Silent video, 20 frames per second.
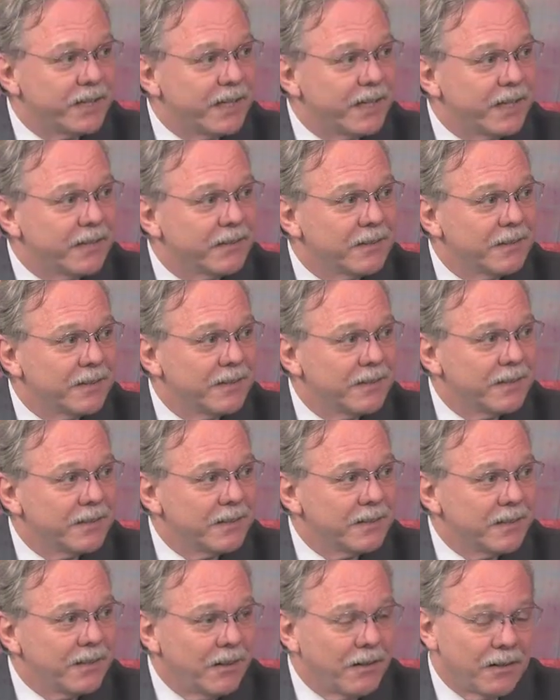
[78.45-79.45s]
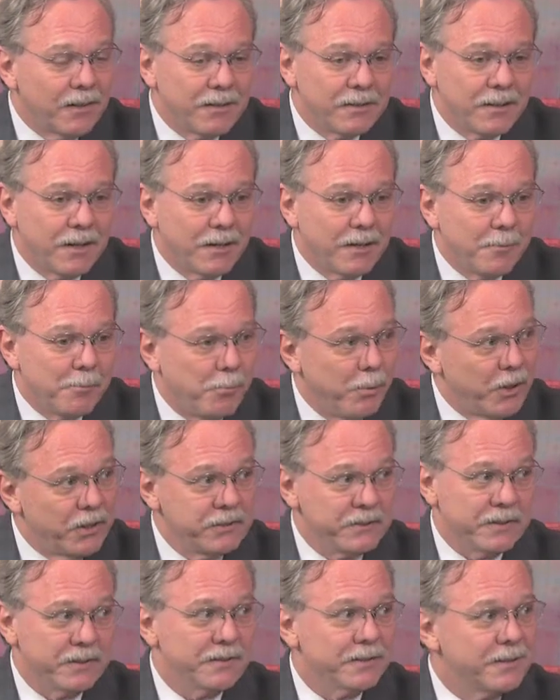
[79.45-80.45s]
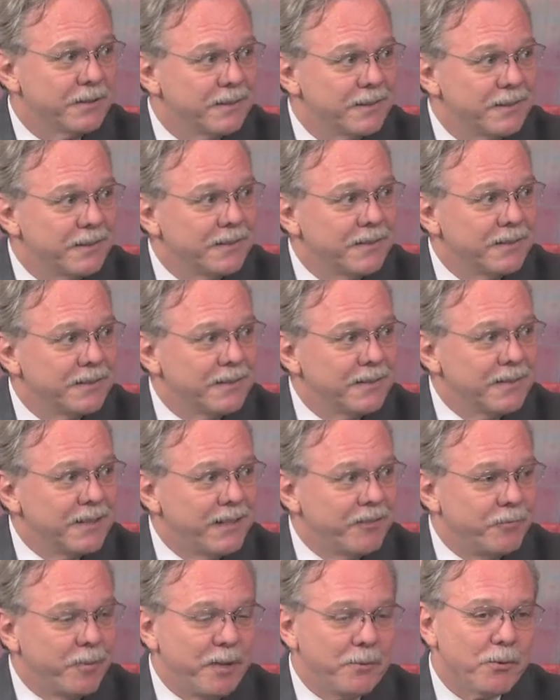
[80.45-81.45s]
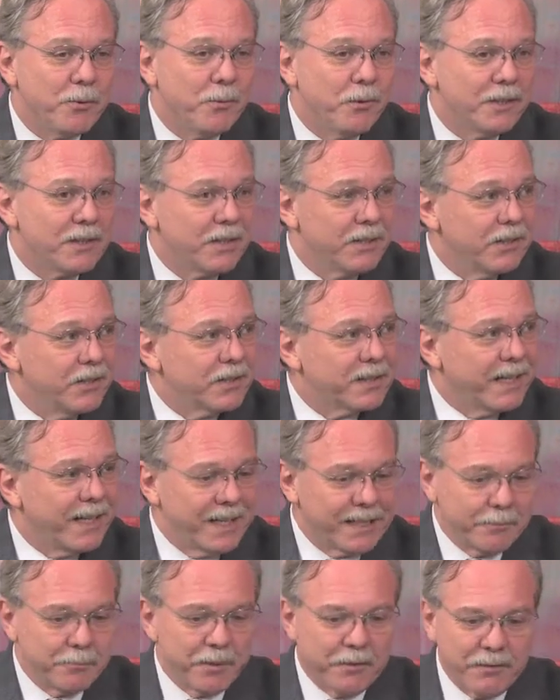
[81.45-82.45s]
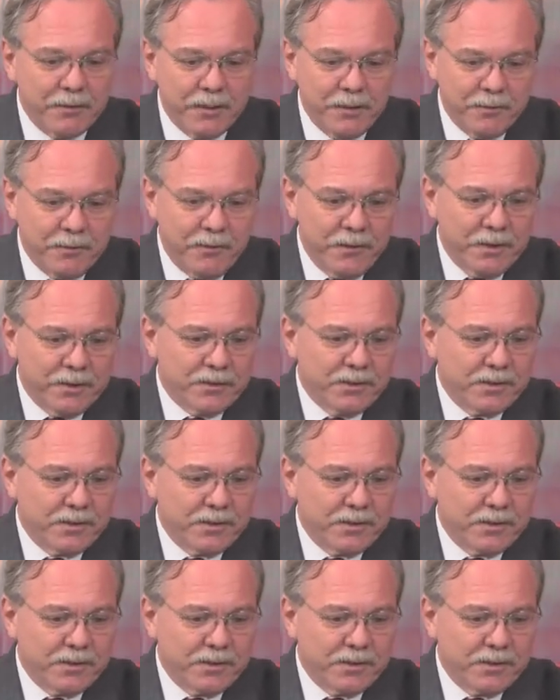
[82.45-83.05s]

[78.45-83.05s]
there are abundant. If people want to look at them, the